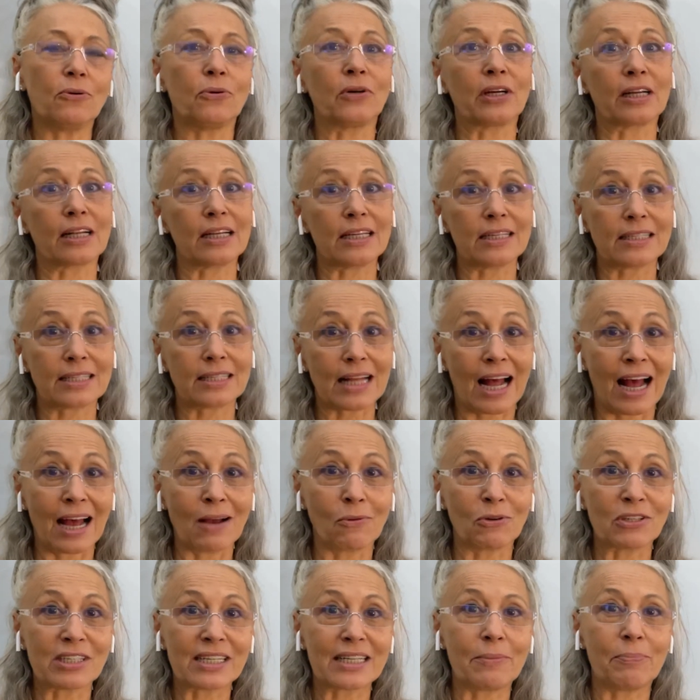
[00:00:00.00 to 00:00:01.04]
or at least I
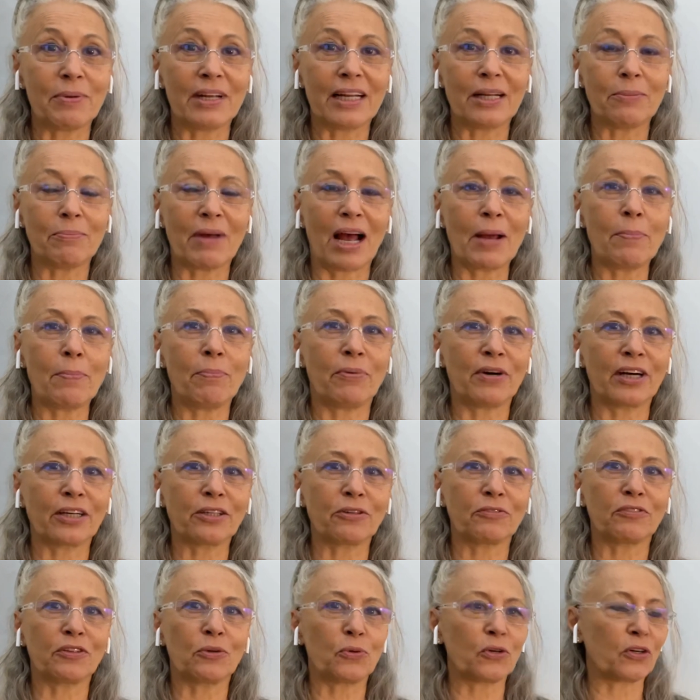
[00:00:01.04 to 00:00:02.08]
was sleeping in my part
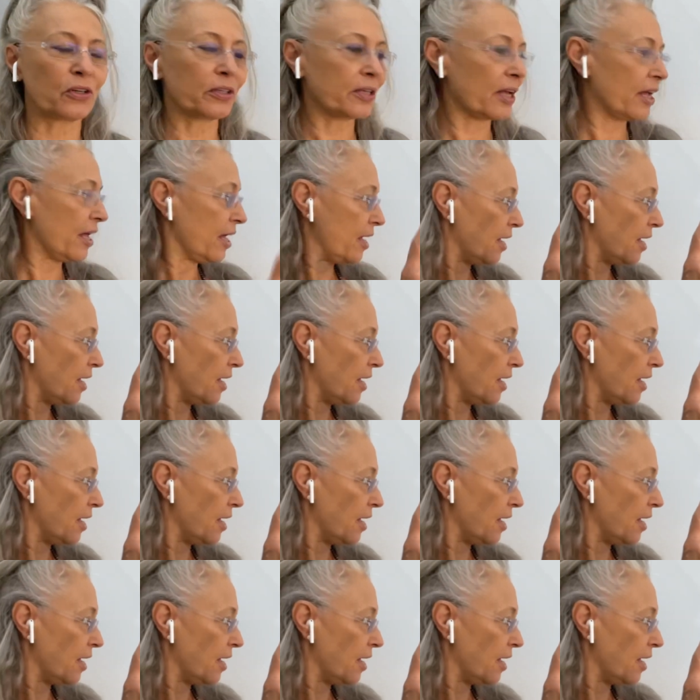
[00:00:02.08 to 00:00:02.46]
of the world,